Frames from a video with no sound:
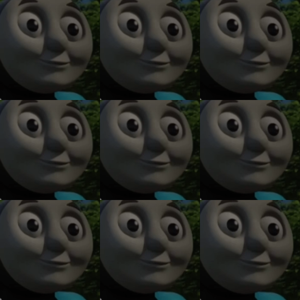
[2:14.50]

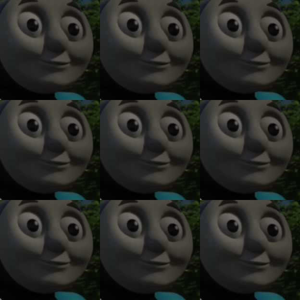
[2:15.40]

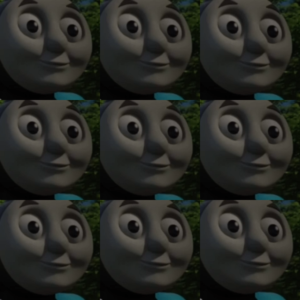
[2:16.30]

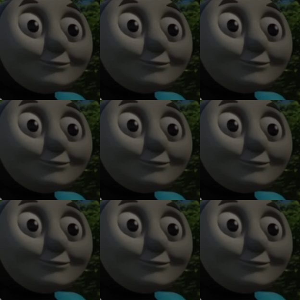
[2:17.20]

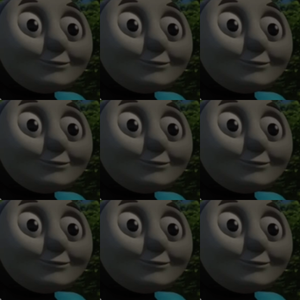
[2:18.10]
[no speech]